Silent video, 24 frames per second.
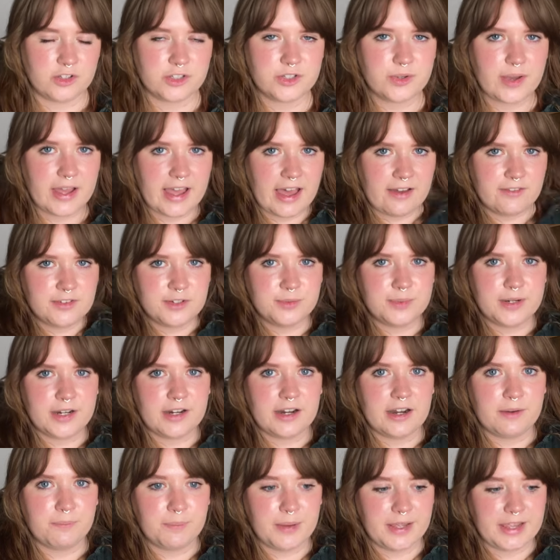So I have to
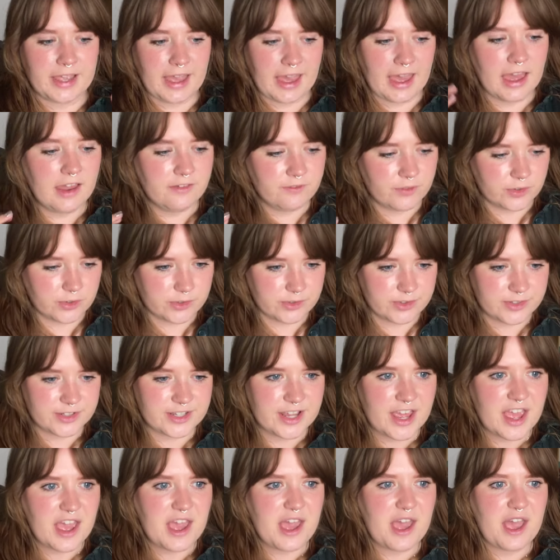wear big headphones
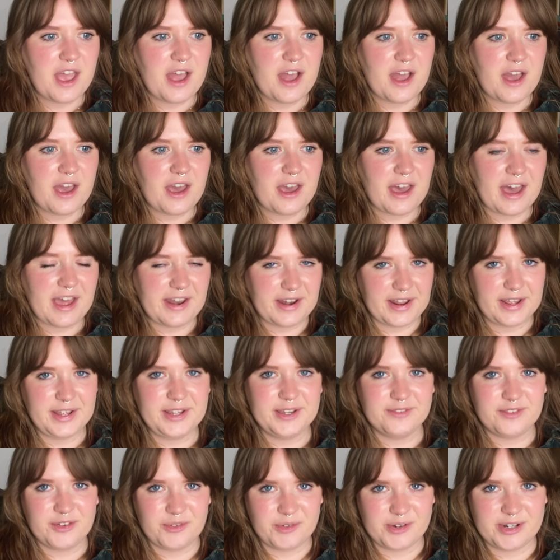at night
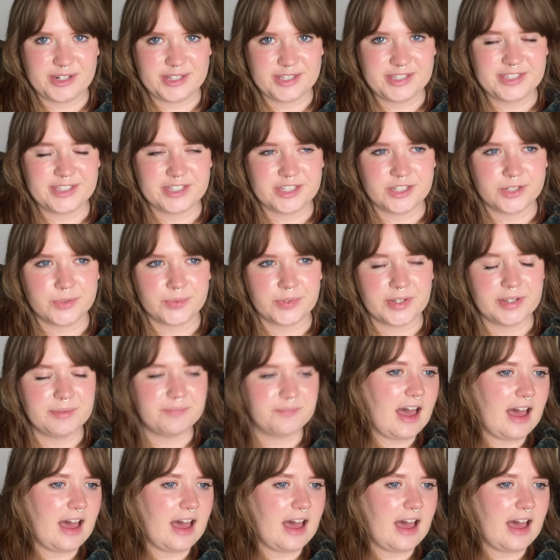if I want to listen to it.